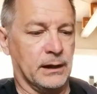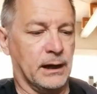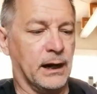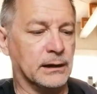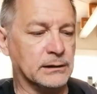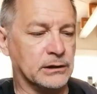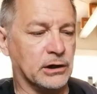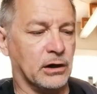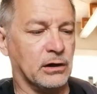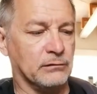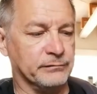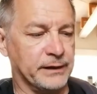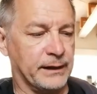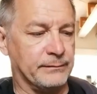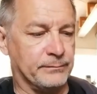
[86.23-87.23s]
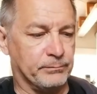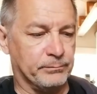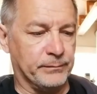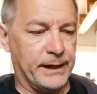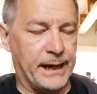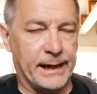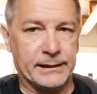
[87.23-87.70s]
uncarved
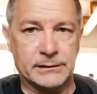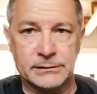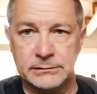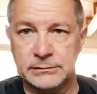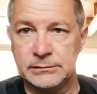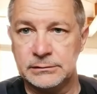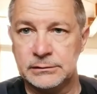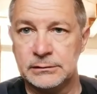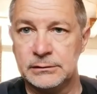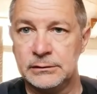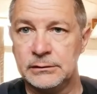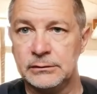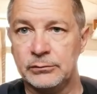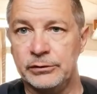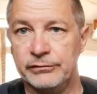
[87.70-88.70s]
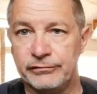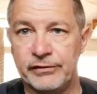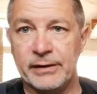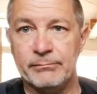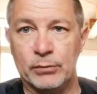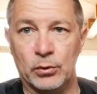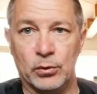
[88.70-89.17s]
neck with the
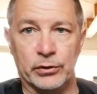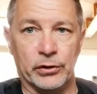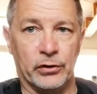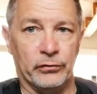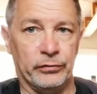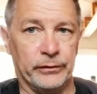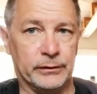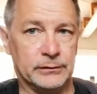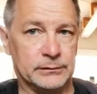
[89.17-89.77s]
fretboard on,